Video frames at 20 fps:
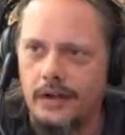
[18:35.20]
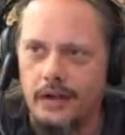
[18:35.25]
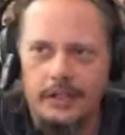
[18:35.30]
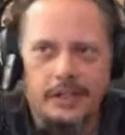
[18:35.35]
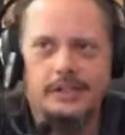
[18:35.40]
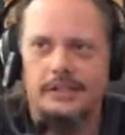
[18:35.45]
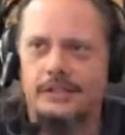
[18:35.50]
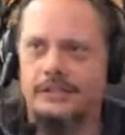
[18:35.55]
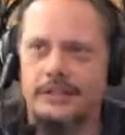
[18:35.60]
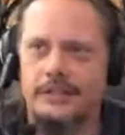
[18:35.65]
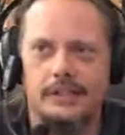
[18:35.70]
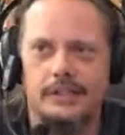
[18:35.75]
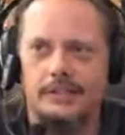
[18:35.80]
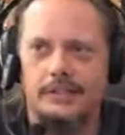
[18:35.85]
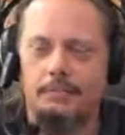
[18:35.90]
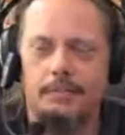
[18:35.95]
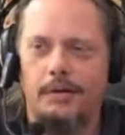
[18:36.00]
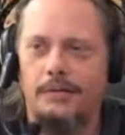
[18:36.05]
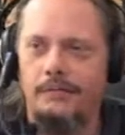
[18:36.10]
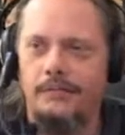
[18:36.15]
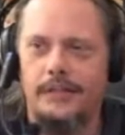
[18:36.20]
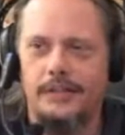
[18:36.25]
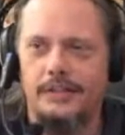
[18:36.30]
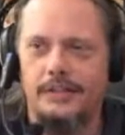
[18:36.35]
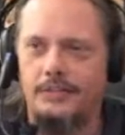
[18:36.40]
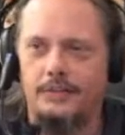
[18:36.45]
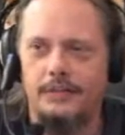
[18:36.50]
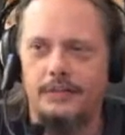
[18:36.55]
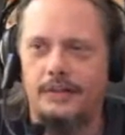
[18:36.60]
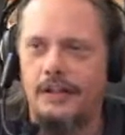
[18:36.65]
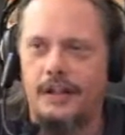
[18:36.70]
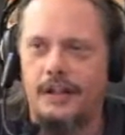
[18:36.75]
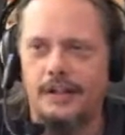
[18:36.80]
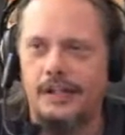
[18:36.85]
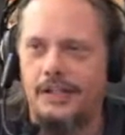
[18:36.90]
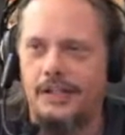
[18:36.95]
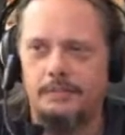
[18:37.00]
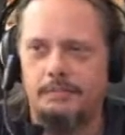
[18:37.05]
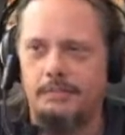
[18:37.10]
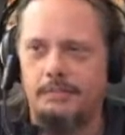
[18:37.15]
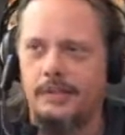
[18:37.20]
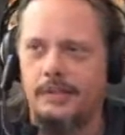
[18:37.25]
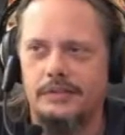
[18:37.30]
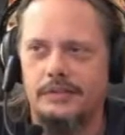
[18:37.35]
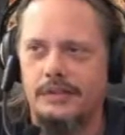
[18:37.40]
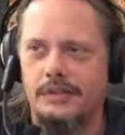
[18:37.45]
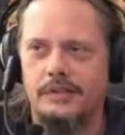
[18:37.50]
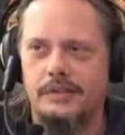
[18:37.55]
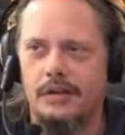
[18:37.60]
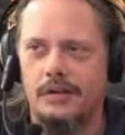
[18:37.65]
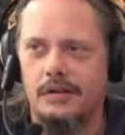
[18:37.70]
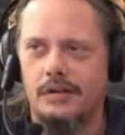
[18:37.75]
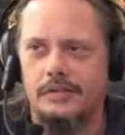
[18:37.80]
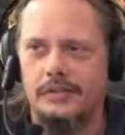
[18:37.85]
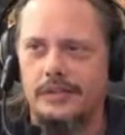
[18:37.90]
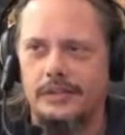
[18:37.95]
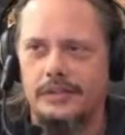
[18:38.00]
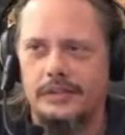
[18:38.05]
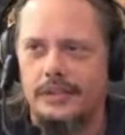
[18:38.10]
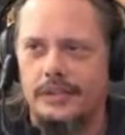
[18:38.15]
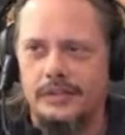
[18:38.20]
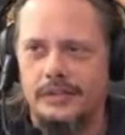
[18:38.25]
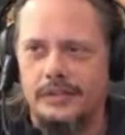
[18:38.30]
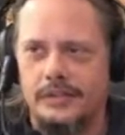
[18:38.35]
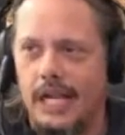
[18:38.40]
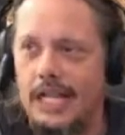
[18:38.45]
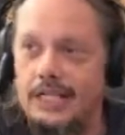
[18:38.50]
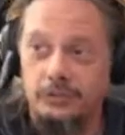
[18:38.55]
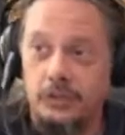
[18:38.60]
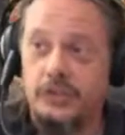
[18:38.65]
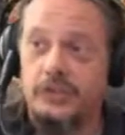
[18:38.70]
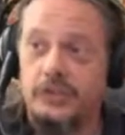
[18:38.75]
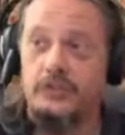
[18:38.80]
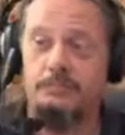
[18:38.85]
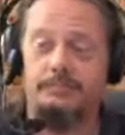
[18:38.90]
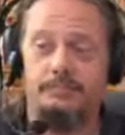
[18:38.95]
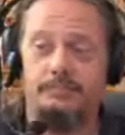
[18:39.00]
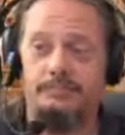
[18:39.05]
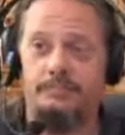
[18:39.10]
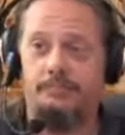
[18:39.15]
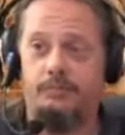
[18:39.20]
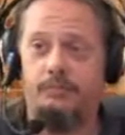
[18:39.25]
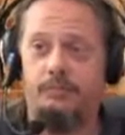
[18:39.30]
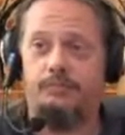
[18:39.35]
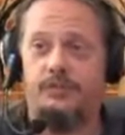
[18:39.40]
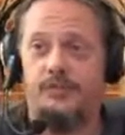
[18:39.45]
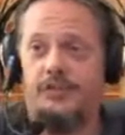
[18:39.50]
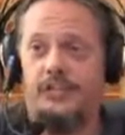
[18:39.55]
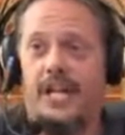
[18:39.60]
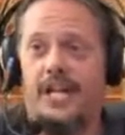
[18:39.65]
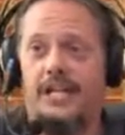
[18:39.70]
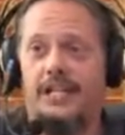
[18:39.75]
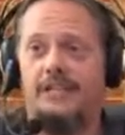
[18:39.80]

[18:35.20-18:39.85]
It's just like the perfect little clock. It's built into all of us, and that's what just gotta